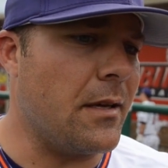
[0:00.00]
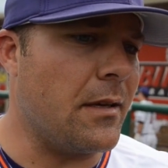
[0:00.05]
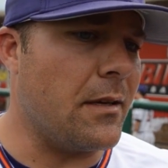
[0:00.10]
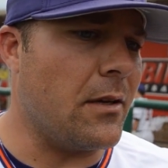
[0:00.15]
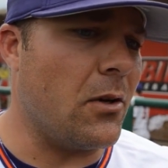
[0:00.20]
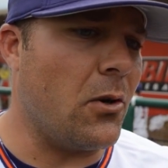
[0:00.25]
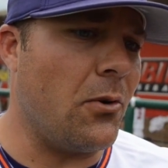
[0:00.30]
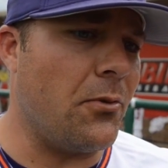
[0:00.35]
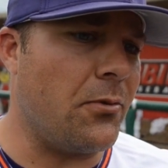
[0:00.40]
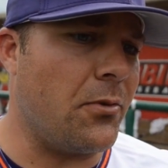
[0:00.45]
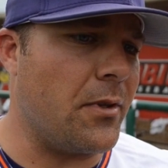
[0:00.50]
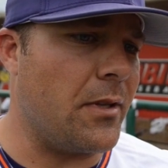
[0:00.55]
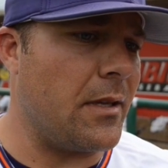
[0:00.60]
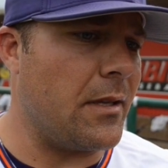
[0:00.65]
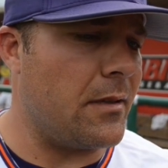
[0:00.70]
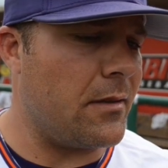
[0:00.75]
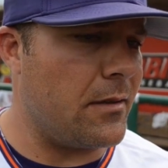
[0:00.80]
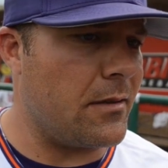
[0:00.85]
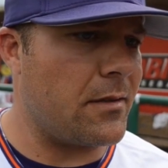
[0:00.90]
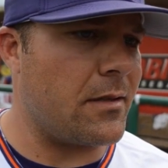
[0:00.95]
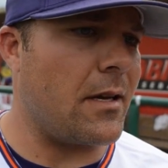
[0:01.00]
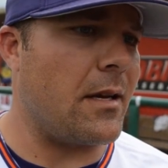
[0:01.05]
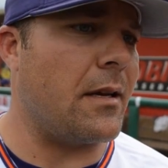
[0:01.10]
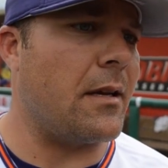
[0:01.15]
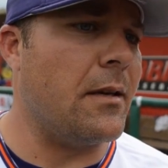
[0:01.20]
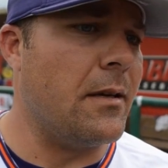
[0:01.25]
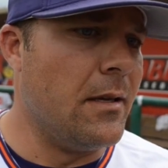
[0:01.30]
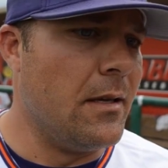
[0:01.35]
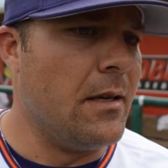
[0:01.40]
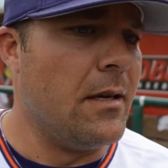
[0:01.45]
hopefully that this
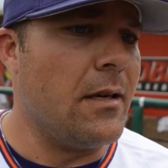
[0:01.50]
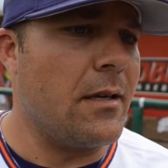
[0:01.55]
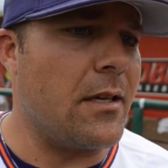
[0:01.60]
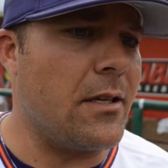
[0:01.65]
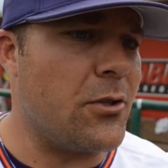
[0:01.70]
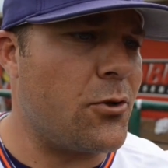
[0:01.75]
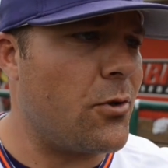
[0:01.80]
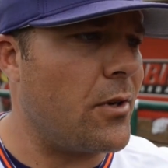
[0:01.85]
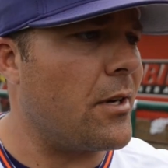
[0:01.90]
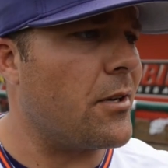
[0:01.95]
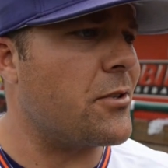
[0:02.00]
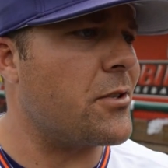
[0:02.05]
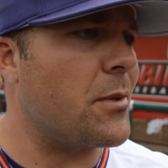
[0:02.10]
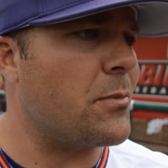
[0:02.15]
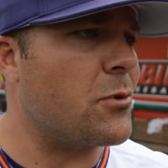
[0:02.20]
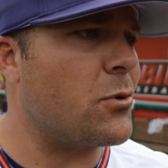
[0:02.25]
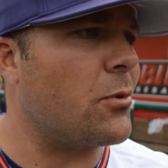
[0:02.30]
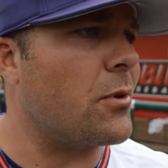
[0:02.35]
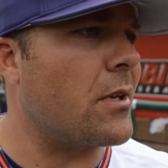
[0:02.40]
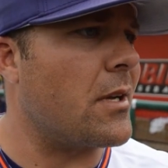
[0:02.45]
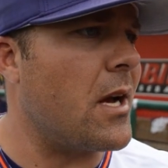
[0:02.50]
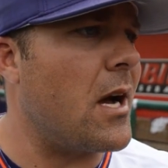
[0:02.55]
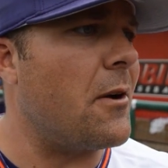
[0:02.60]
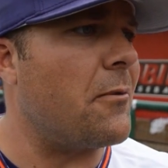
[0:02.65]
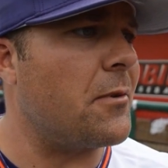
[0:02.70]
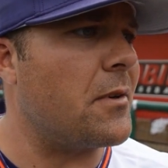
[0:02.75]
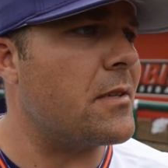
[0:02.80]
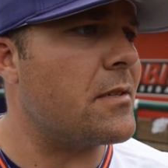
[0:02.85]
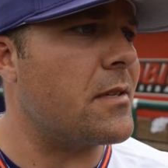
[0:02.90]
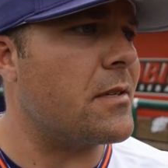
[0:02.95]
kind of can trigger some sort of
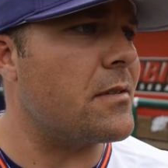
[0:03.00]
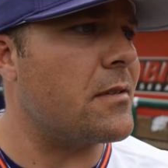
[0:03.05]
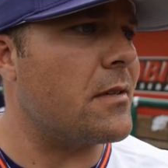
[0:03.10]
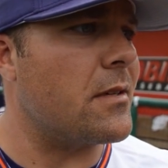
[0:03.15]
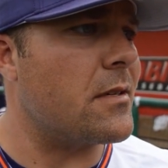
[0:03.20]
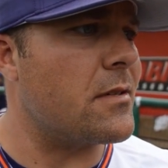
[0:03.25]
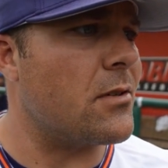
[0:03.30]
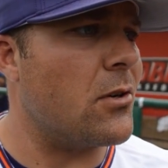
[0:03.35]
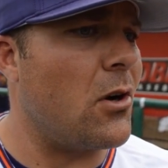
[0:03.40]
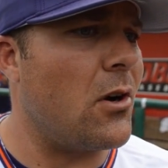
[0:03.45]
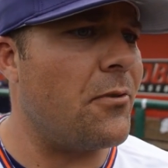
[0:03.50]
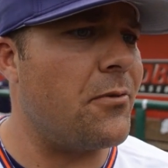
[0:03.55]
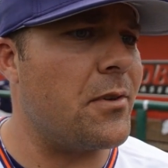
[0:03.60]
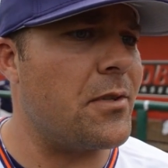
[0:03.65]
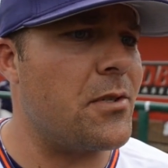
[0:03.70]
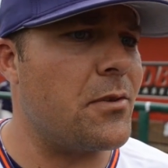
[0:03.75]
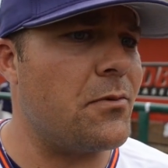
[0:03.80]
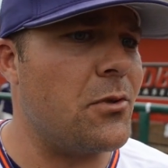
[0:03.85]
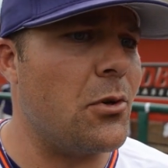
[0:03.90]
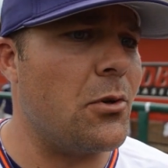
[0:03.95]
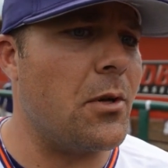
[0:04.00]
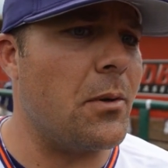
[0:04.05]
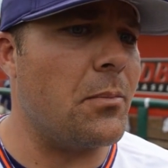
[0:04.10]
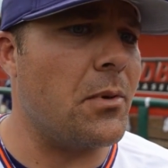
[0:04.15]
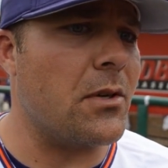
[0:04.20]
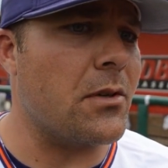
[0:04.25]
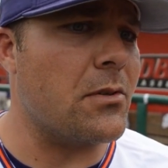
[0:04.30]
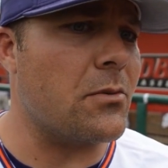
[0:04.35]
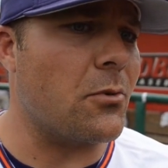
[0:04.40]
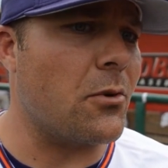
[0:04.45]
confidence as an offensive unit,
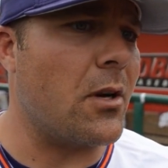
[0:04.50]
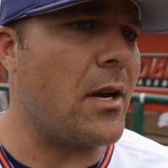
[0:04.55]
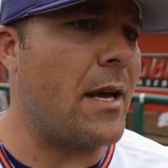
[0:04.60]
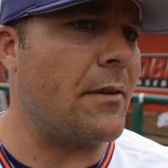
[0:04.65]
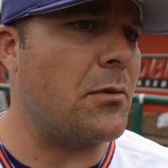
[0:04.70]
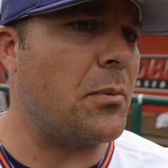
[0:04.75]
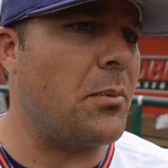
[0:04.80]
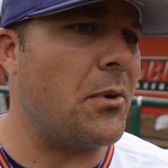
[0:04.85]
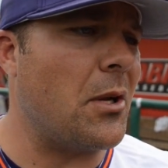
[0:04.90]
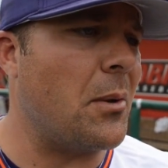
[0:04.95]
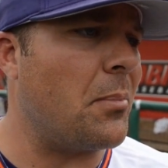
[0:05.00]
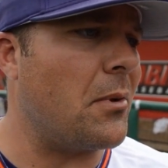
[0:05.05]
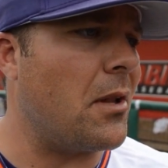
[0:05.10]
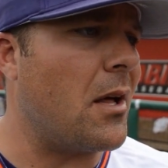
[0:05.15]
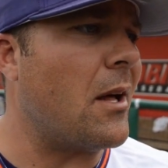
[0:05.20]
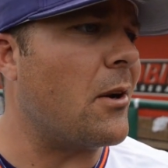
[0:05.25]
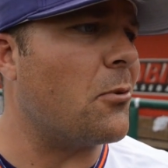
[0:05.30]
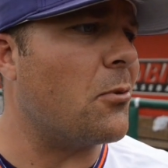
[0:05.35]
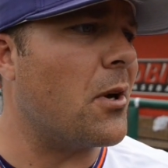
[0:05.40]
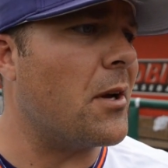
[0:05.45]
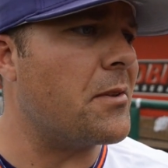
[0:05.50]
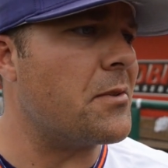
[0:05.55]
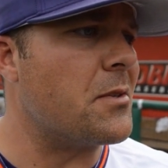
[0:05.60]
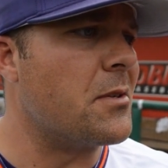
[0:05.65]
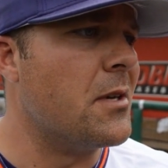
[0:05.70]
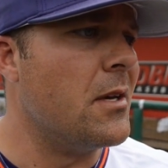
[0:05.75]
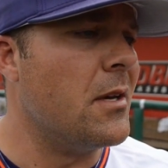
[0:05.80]
because we're going to have to put up a lot of runs